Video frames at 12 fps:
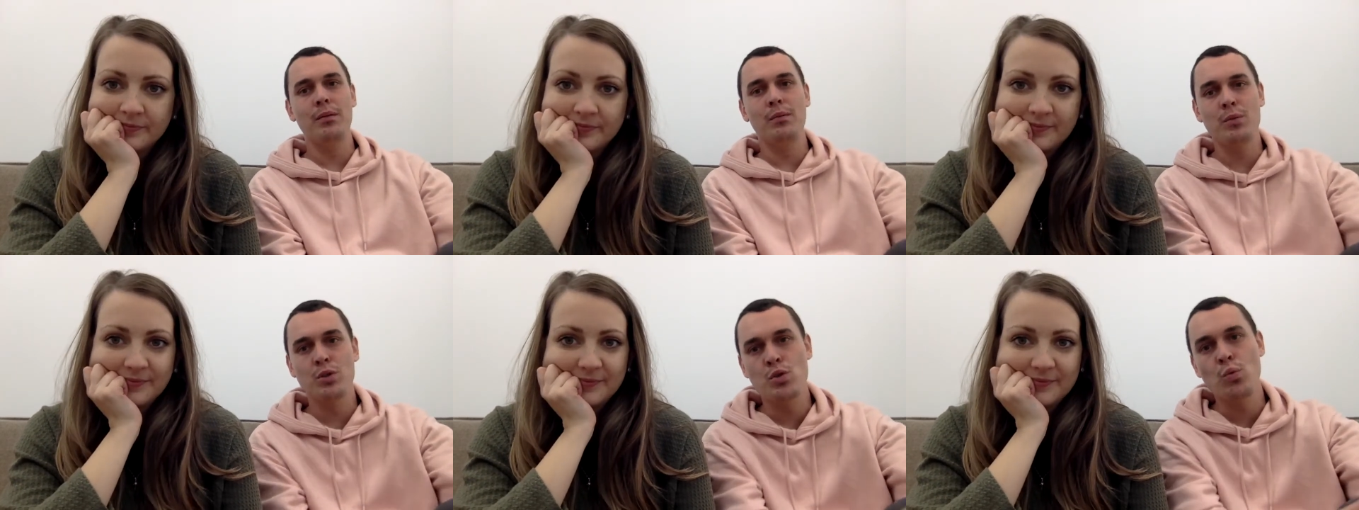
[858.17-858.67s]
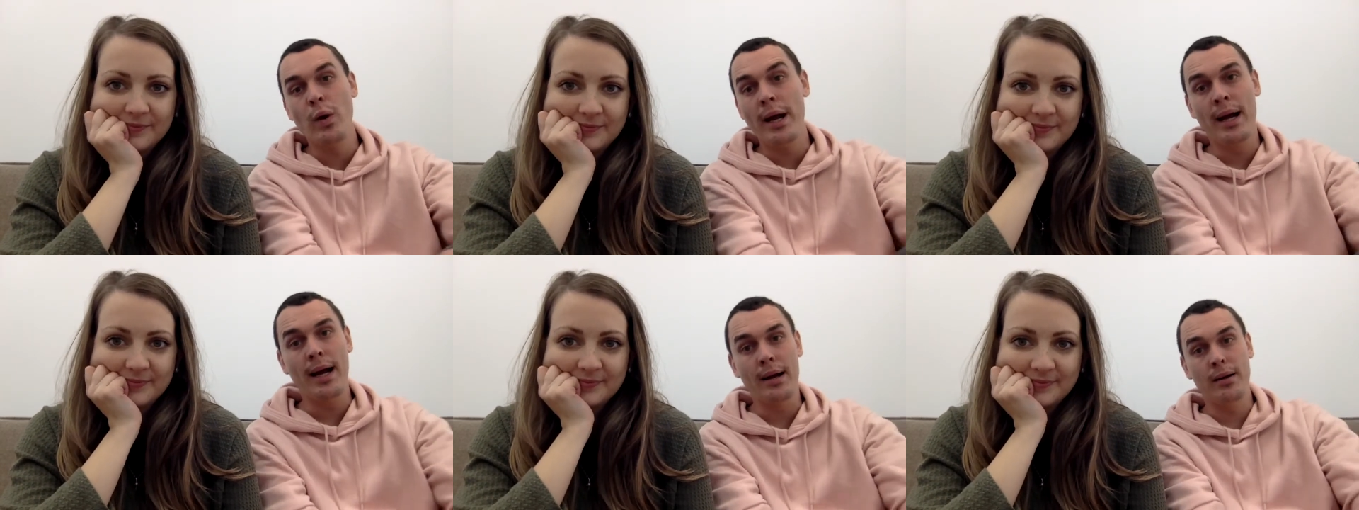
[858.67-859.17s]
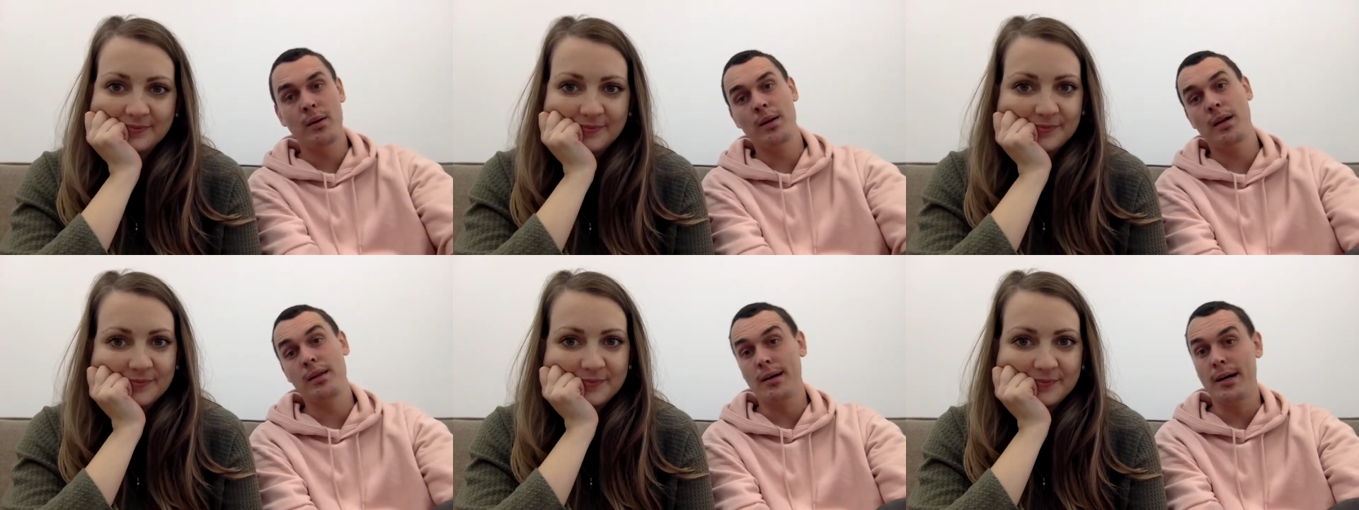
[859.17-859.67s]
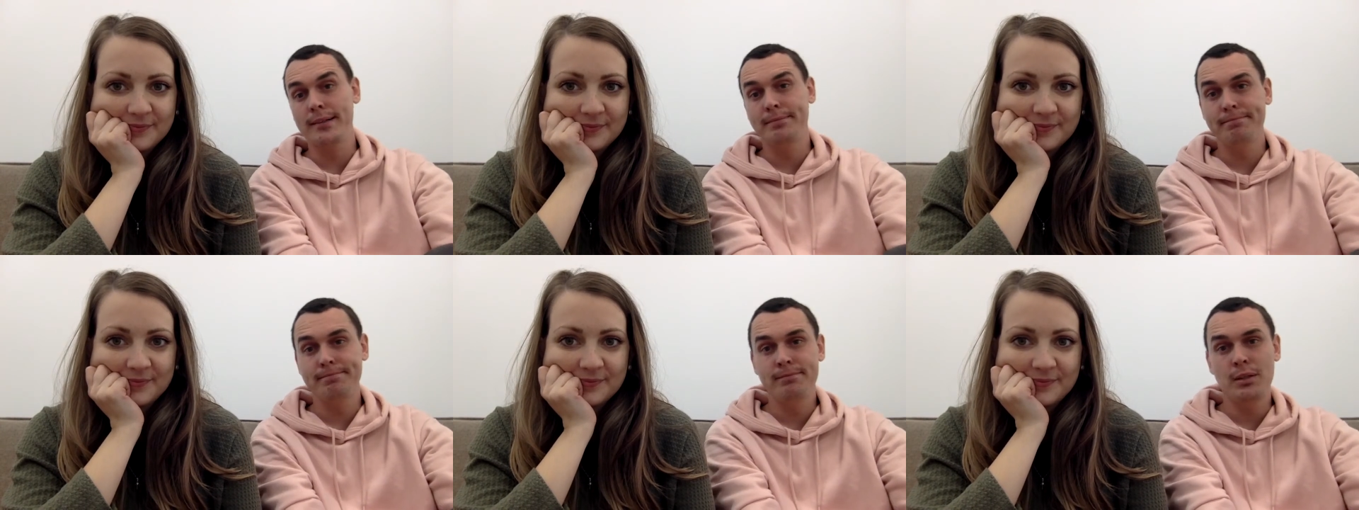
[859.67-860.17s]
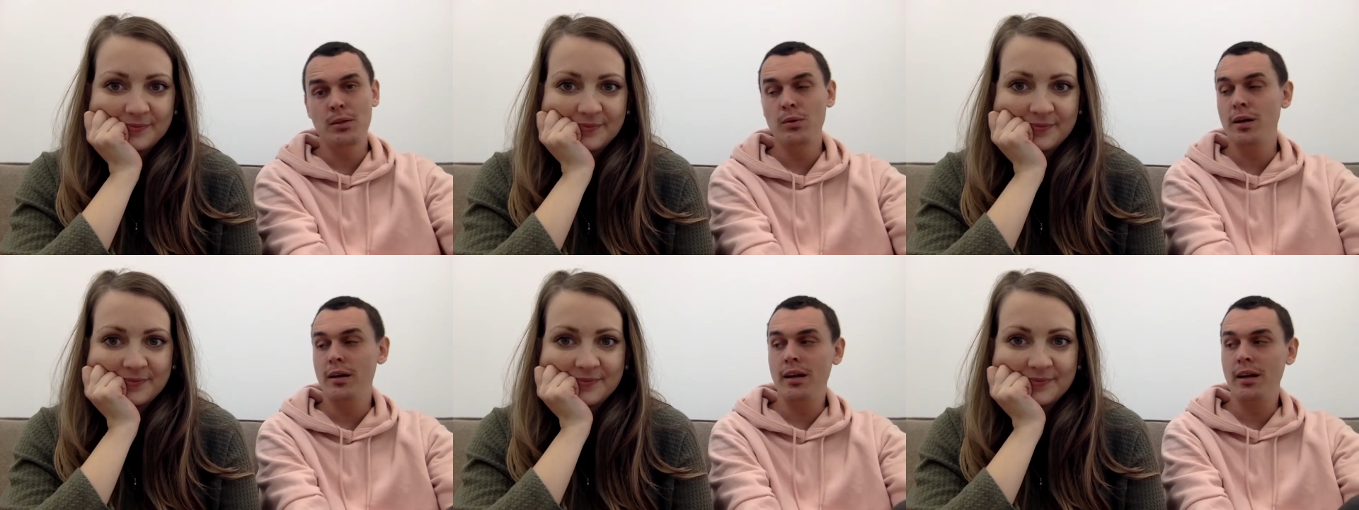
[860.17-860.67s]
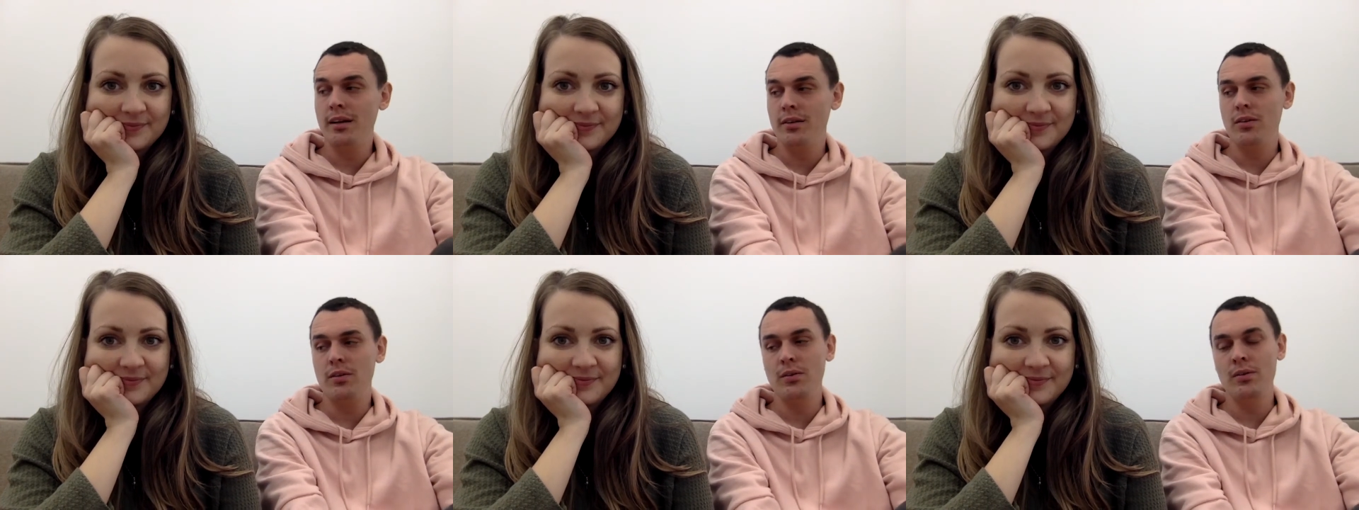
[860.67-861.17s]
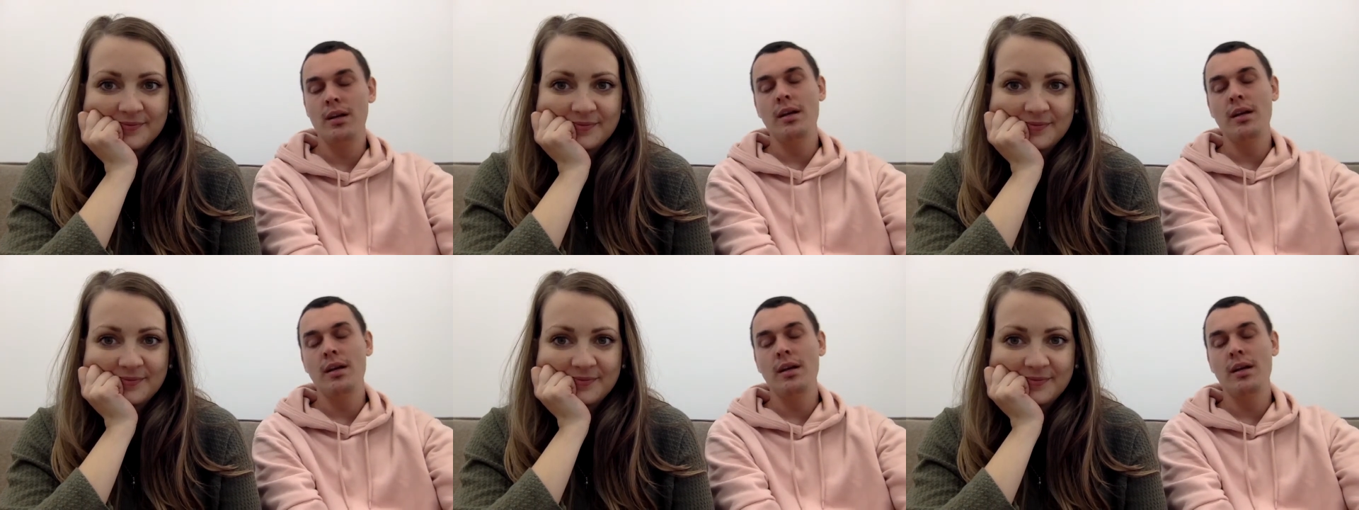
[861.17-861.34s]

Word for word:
Speaker 1: which is way higher than I thought he knew how to get into.